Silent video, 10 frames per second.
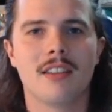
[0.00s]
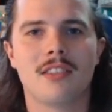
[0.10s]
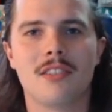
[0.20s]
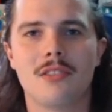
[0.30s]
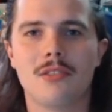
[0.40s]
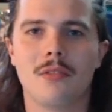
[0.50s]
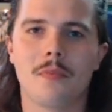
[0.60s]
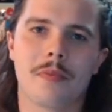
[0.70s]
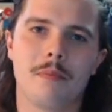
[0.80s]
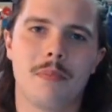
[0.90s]
to
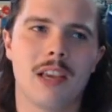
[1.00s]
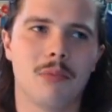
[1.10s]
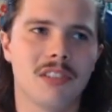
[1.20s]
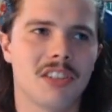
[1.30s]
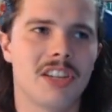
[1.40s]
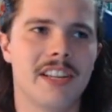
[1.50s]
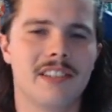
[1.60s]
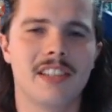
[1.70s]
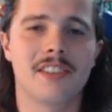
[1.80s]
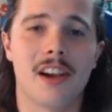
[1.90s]
be able to
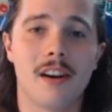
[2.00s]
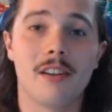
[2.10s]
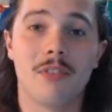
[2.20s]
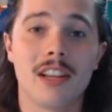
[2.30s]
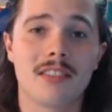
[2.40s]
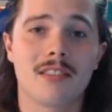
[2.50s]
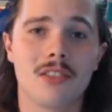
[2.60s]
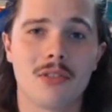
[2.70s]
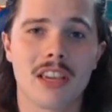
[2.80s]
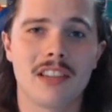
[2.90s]
change the entire device's
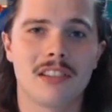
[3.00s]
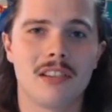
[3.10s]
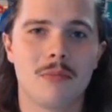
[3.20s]
location,